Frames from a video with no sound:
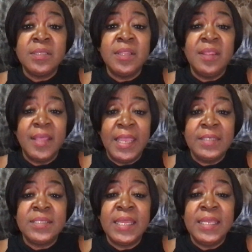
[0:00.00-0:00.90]
of the
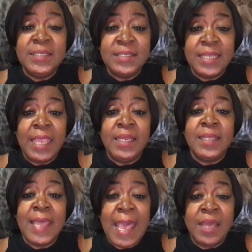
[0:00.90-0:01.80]
things that he stated
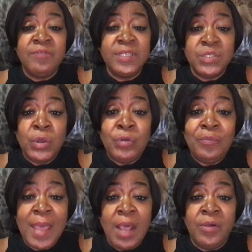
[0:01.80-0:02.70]
out of his own
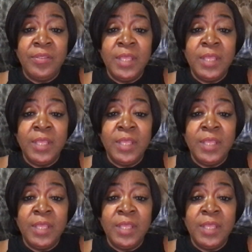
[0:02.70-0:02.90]
mouth.